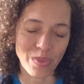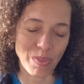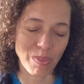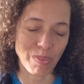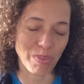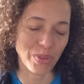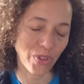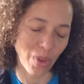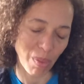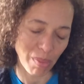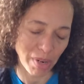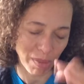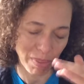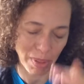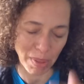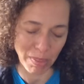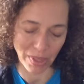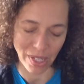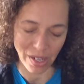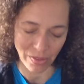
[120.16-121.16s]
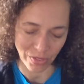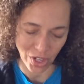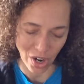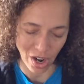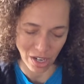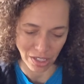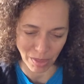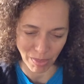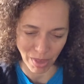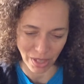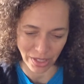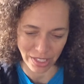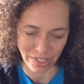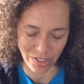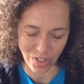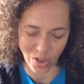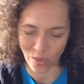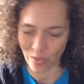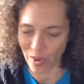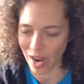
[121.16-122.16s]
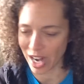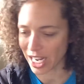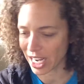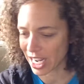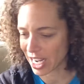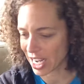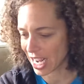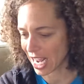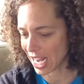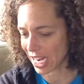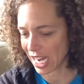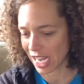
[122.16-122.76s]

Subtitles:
So many people have talked about this already, and